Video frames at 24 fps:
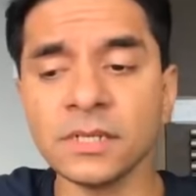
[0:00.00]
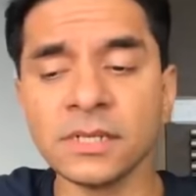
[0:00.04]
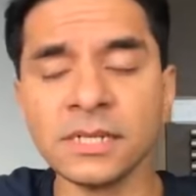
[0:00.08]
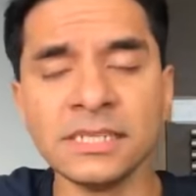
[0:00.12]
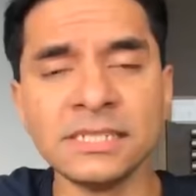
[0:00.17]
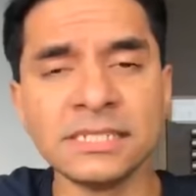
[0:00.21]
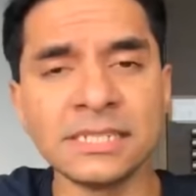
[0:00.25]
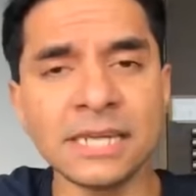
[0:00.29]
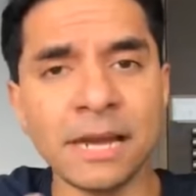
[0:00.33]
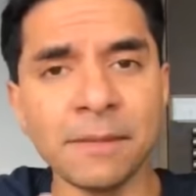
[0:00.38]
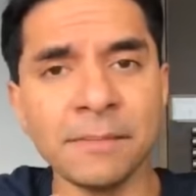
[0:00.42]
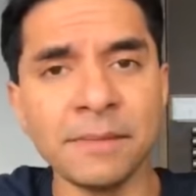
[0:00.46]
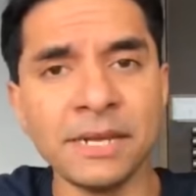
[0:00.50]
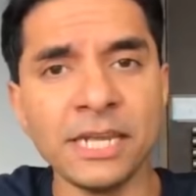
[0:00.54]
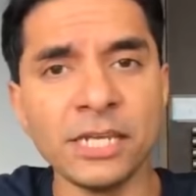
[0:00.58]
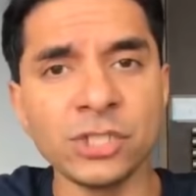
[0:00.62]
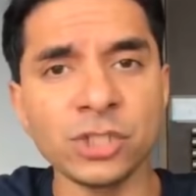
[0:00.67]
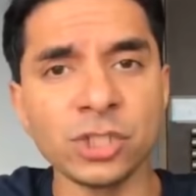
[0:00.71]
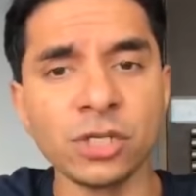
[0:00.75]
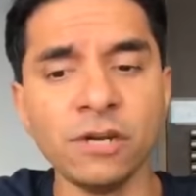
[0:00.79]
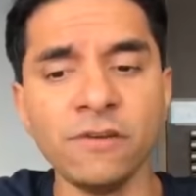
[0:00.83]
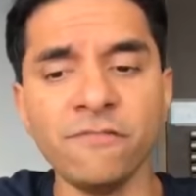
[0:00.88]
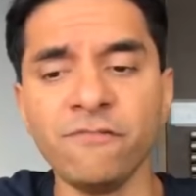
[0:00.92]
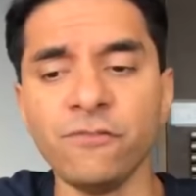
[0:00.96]

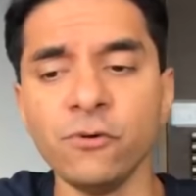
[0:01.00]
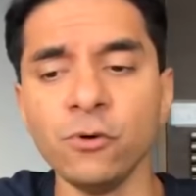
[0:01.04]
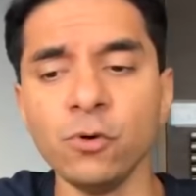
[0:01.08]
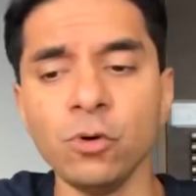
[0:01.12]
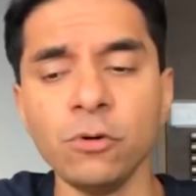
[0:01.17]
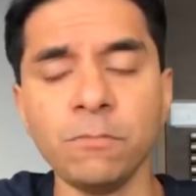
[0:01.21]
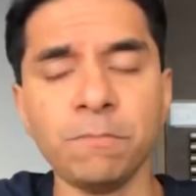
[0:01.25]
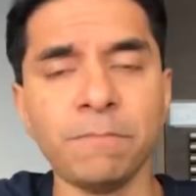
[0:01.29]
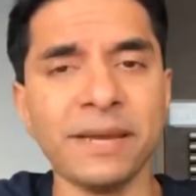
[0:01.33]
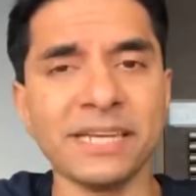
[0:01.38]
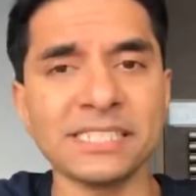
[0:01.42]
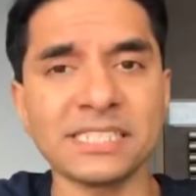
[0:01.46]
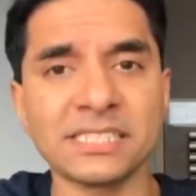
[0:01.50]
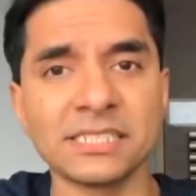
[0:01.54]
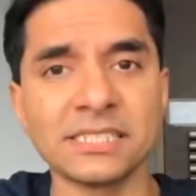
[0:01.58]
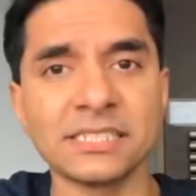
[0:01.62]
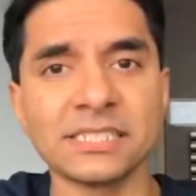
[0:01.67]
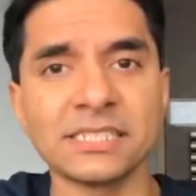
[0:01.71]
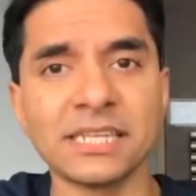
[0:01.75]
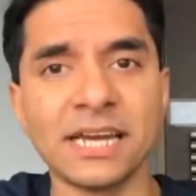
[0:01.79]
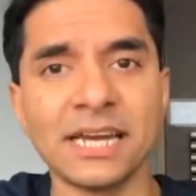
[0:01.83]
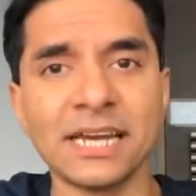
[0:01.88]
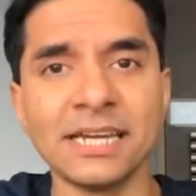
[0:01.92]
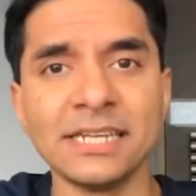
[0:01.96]
contamination in food,
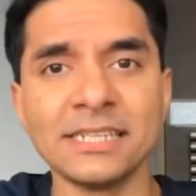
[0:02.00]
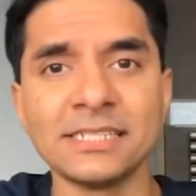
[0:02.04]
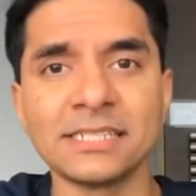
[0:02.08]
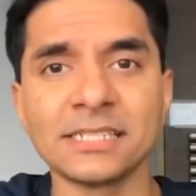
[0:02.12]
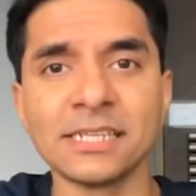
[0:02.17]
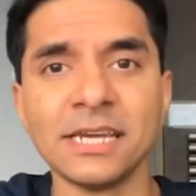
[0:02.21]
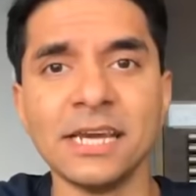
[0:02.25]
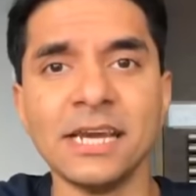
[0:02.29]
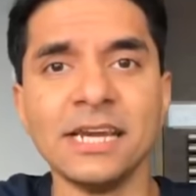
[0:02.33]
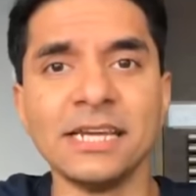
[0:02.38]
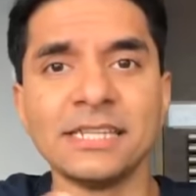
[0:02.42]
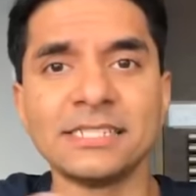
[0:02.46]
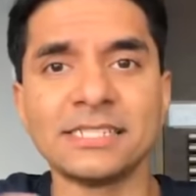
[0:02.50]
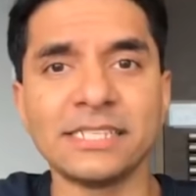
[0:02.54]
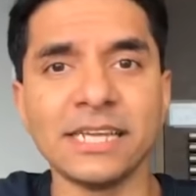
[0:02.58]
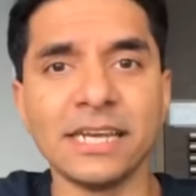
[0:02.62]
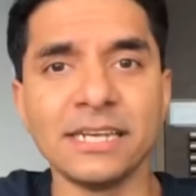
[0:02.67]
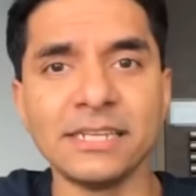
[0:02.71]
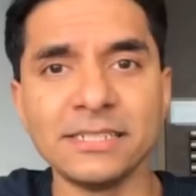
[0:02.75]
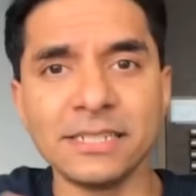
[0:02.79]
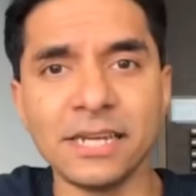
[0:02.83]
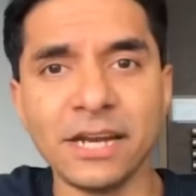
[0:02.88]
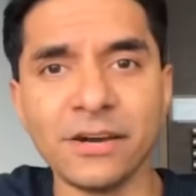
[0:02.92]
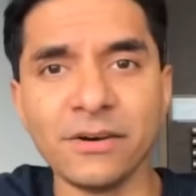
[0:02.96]
pesticides,
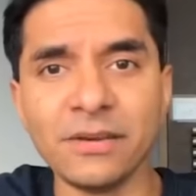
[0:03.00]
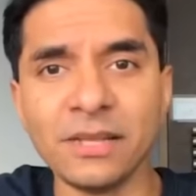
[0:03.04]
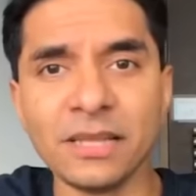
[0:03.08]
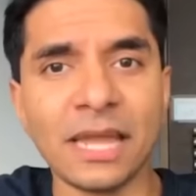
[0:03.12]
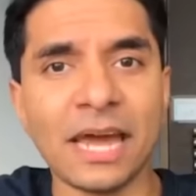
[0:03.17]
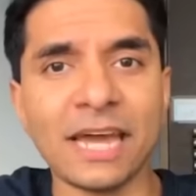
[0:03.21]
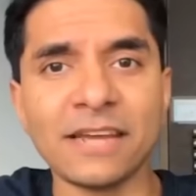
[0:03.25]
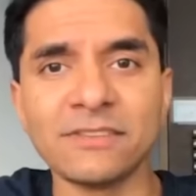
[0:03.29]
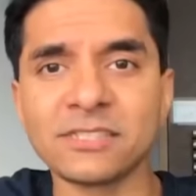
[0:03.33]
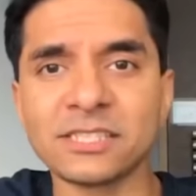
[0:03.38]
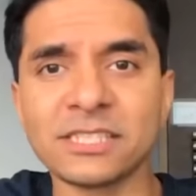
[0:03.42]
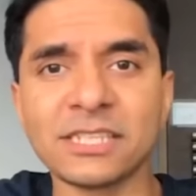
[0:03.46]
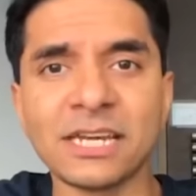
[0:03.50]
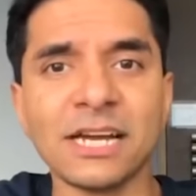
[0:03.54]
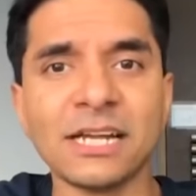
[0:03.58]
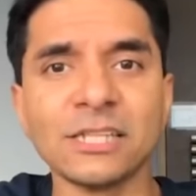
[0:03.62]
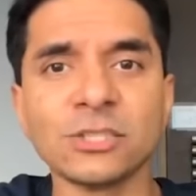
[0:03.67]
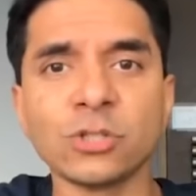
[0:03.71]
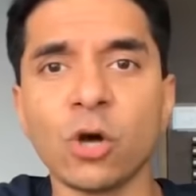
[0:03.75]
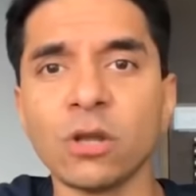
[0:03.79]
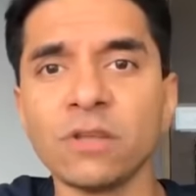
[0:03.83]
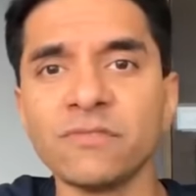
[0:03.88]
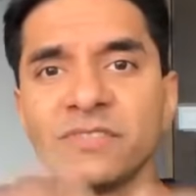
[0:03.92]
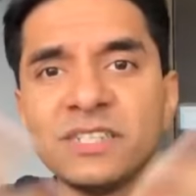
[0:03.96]
sedentary
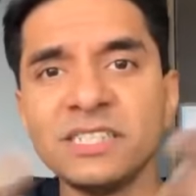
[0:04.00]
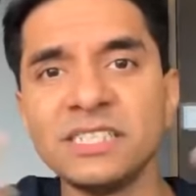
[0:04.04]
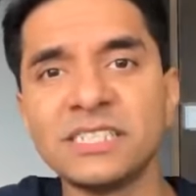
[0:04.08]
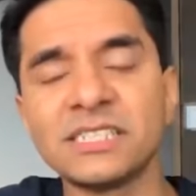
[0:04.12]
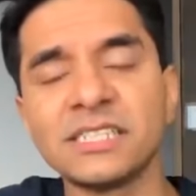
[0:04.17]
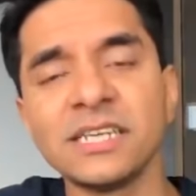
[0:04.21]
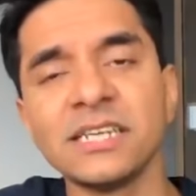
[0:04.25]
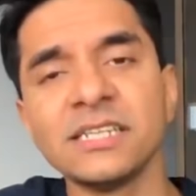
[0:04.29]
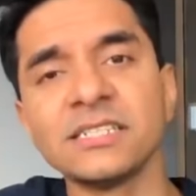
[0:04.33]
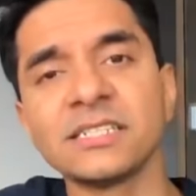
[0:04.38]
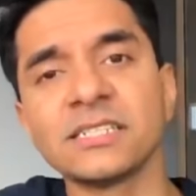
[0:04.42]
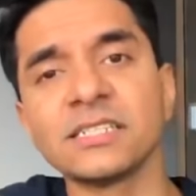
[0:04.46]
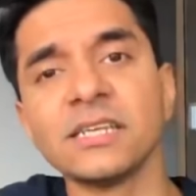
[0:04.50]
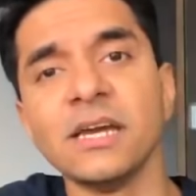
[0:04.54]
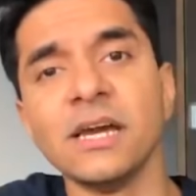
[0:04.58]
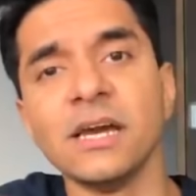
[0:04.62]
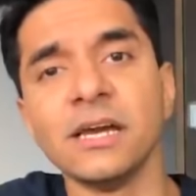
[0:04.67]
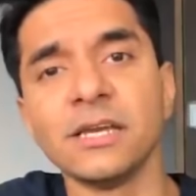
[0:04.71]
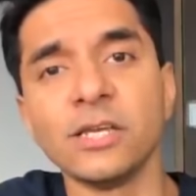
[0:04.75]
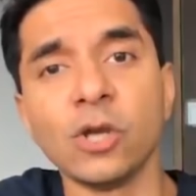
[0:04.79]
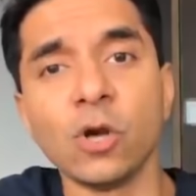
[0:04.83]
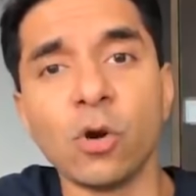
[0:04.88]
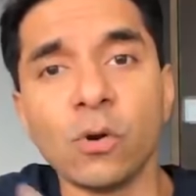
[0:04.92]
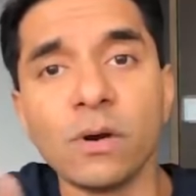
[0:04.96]
lifestyles, all of these things,
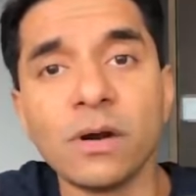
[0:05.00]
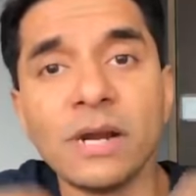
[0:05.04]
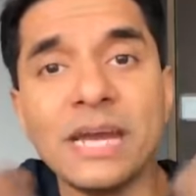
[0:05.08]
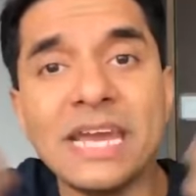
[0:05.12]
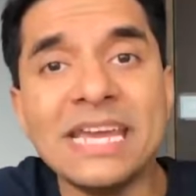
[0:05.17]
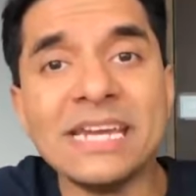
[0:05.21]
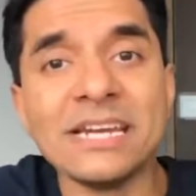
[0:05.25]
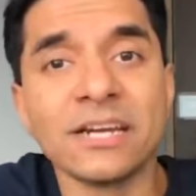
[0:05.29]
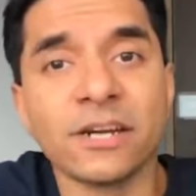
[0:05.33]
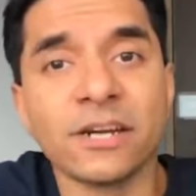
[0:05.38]
you know,